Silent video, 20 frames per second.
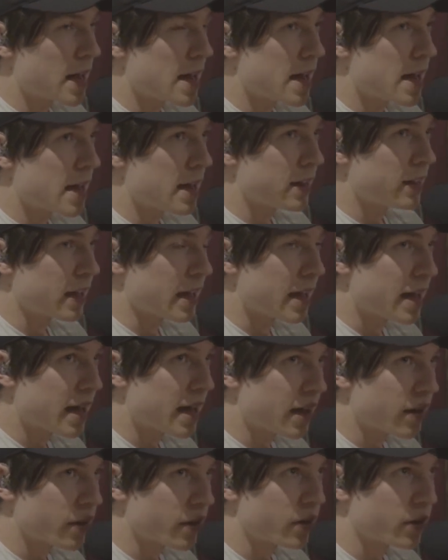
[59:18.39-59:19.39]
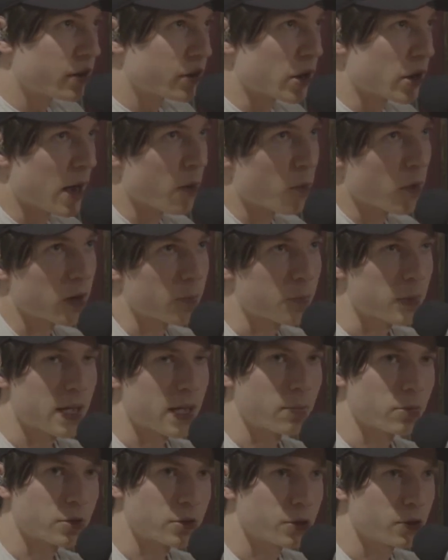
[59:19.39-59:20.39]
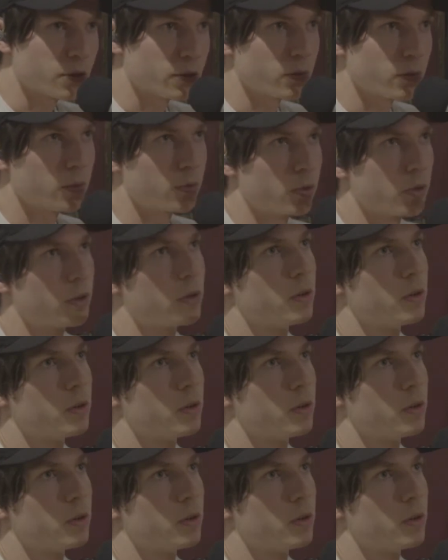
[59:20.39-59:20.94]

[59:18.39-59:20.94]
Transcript: in the end, you know, I want to be able to